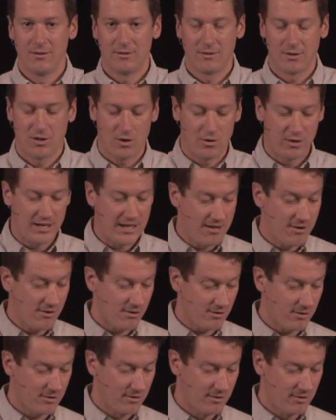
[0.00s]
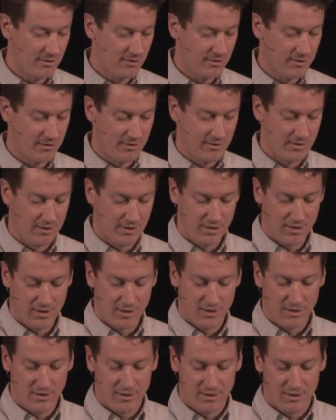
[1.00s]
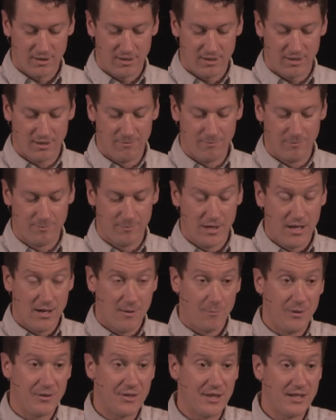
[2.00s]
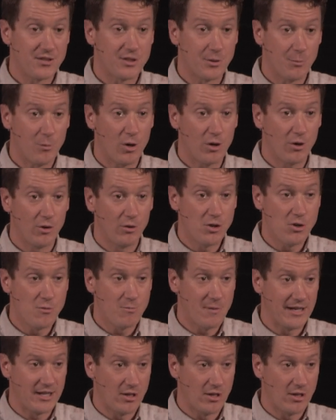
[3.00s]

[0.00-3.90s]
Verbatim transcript: Go here. Um, but then tomorrow you might